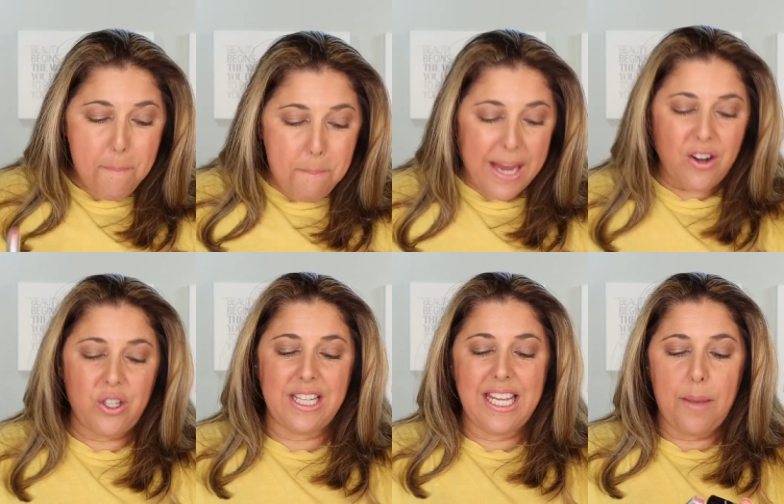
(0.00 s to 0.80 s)

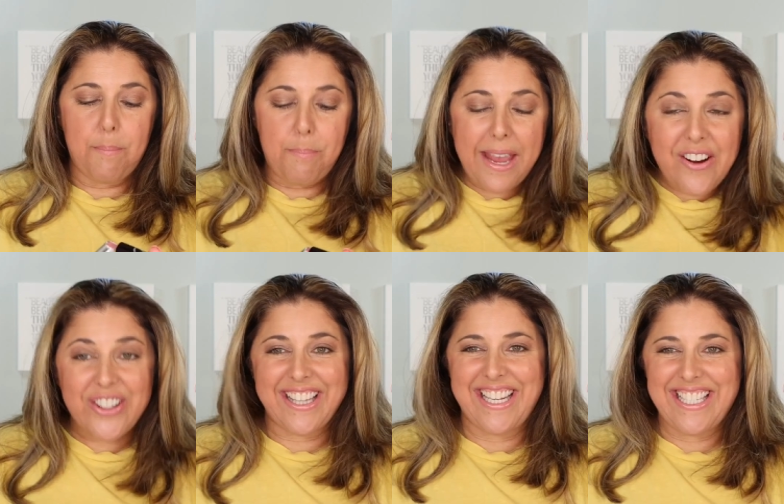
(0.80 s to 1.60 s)
barely,
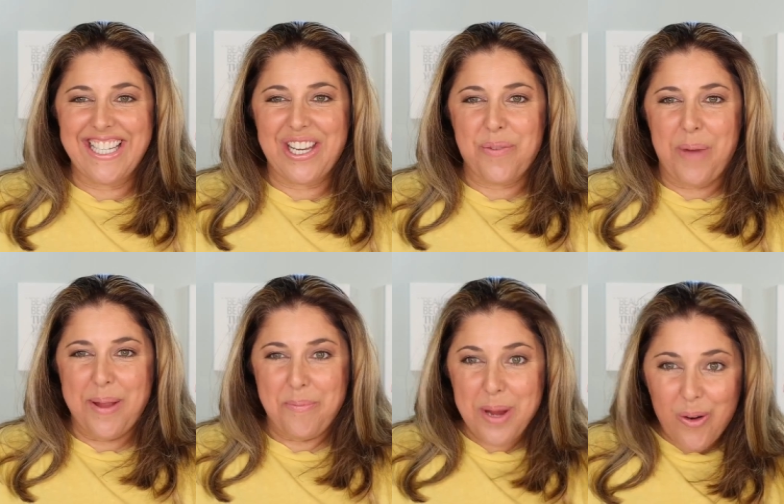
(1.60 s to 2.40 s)
barely needed
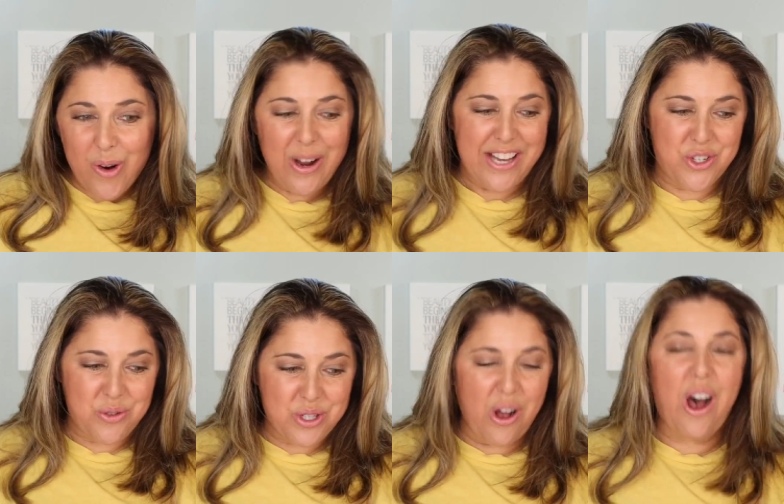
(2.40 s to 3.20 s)
my mirror, as
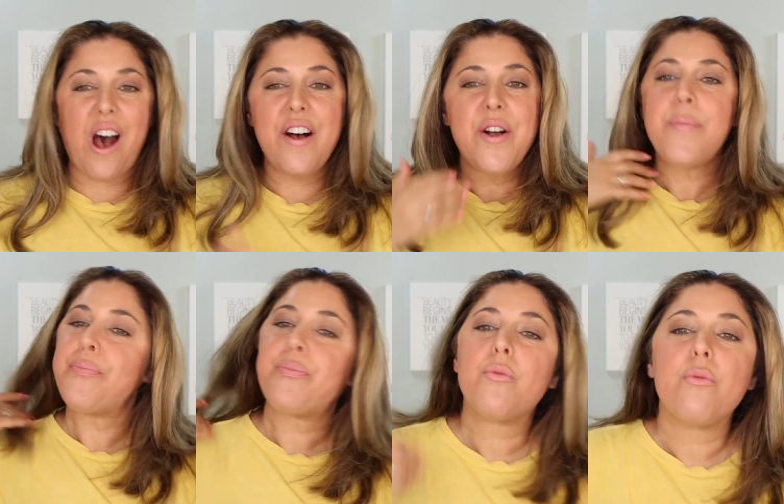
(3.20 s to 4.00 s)
you saw.
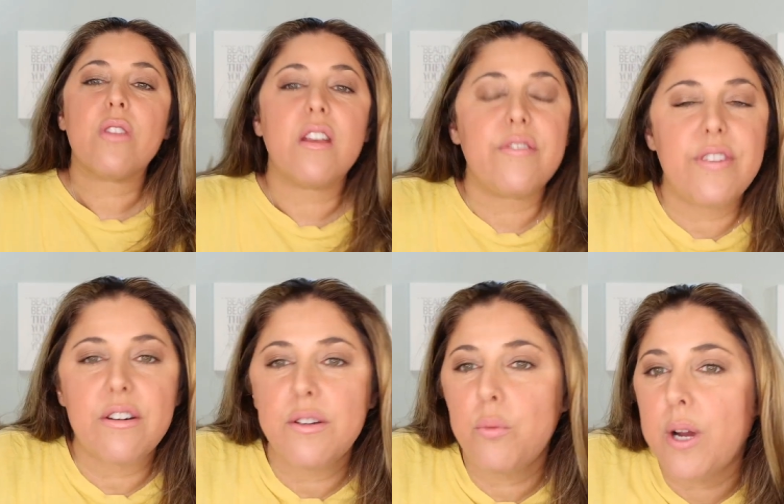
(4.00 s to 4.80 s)

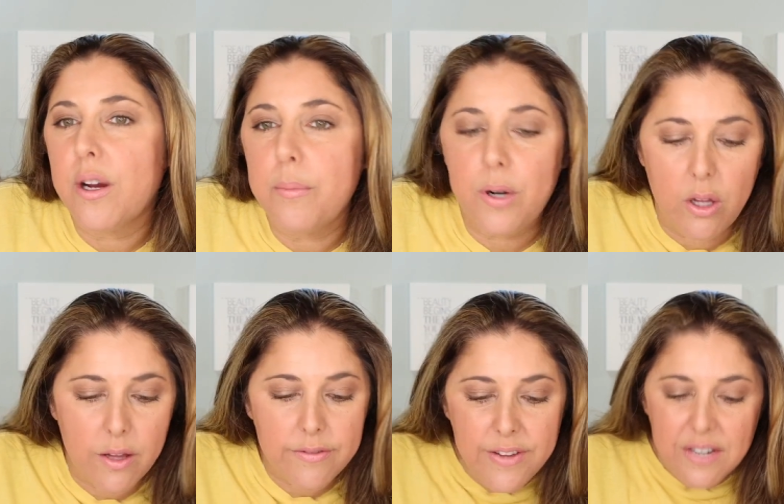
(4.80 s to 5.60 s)
Very
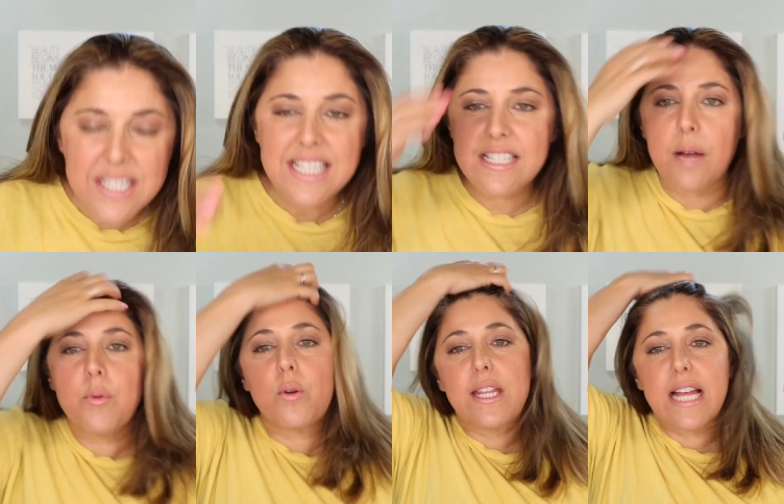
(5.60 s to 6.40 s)
wearable, very
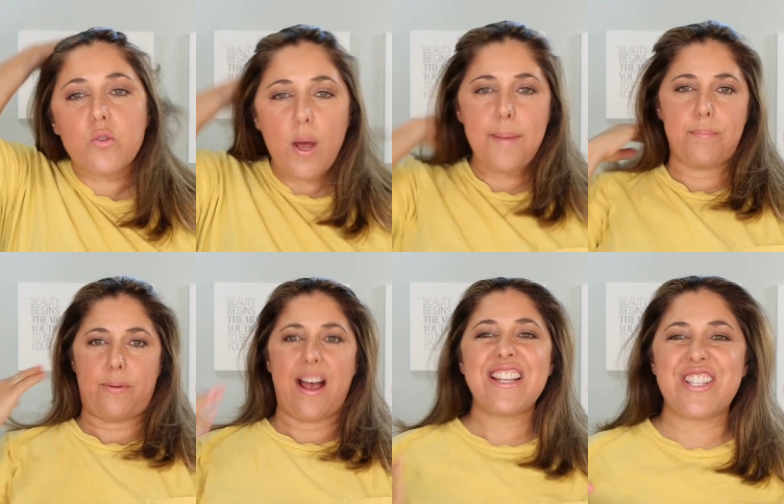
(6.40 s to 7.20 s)
summery. That's why I
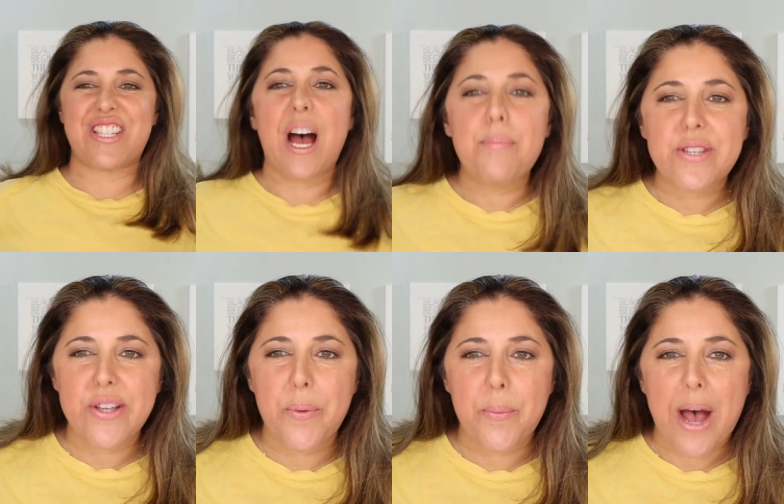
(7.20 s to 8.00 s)
bronzed up
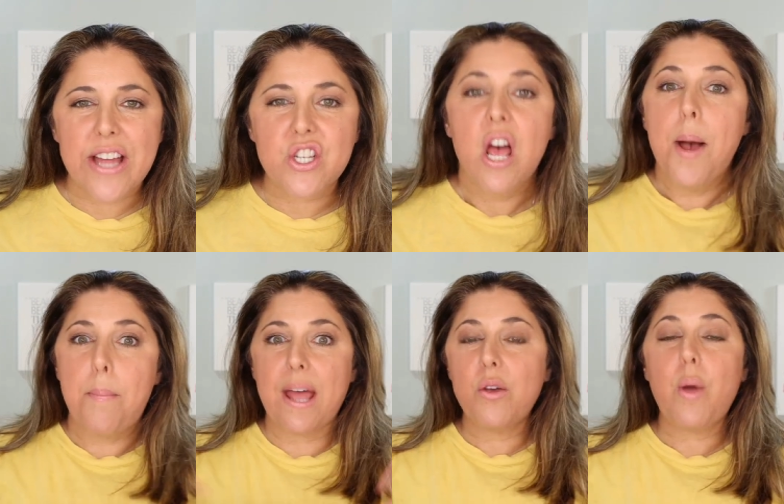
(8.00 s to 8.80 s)
so much.
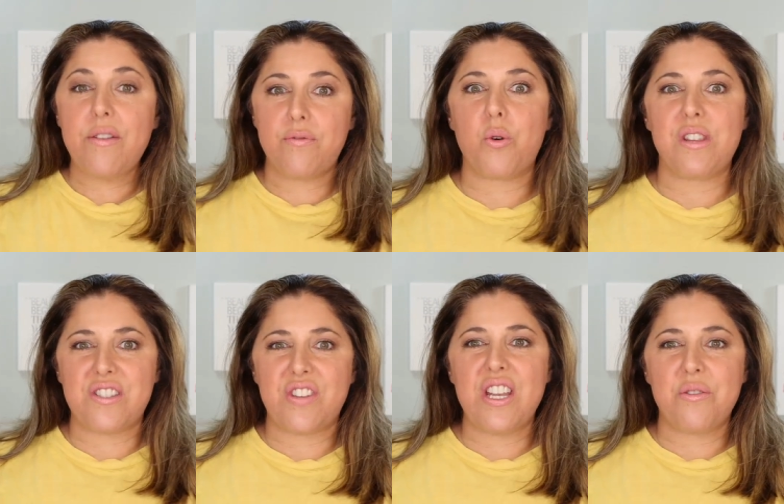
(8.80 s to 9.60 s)
By the way, for
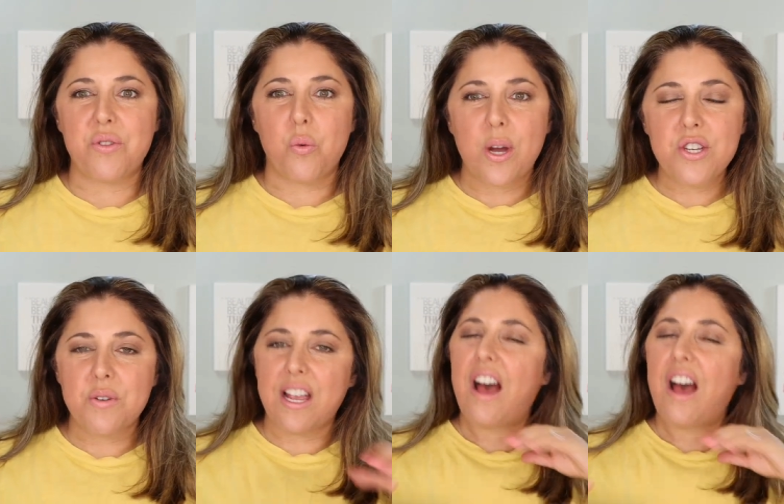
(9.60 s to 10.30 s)
this video, if you're wondering,